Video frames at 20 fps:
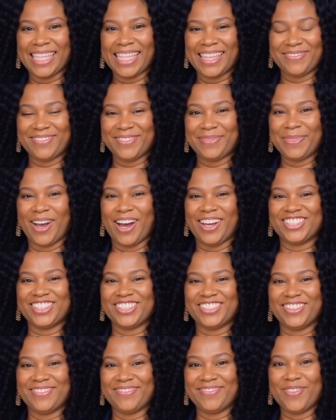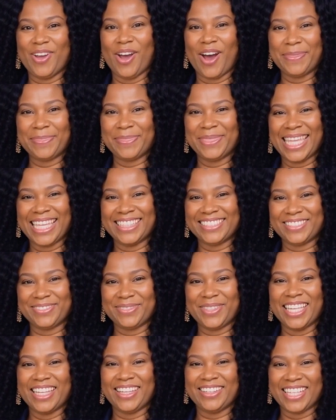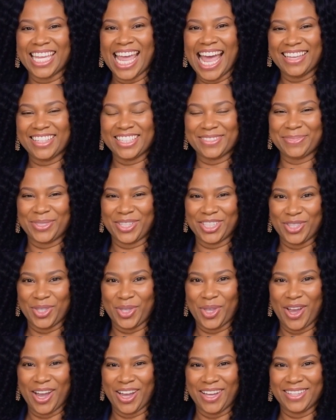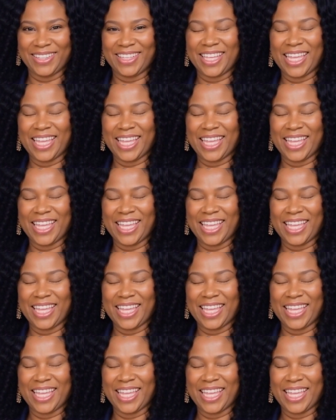If you purchase a fourplex $300 per door,